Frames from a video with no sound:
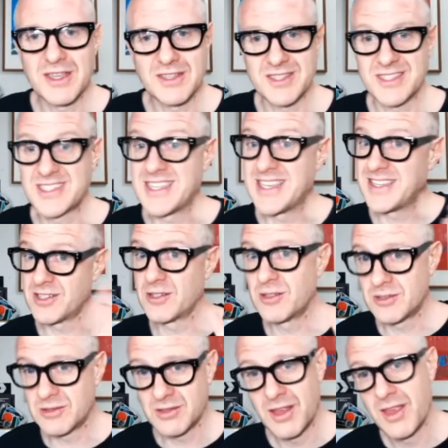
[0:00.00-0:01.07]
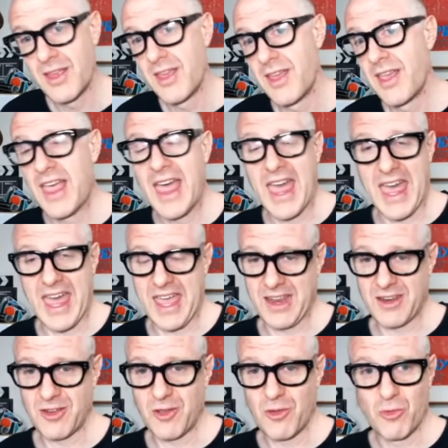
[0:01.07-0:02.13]
It's seasonal,
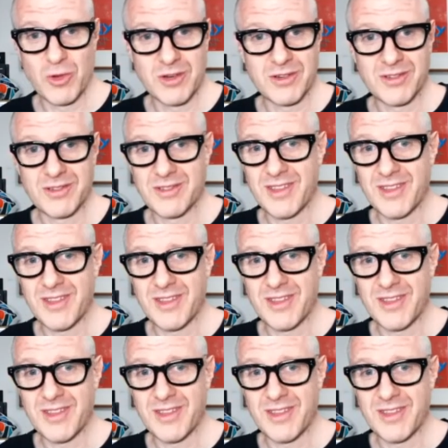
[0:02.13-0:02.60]
and you wouldn't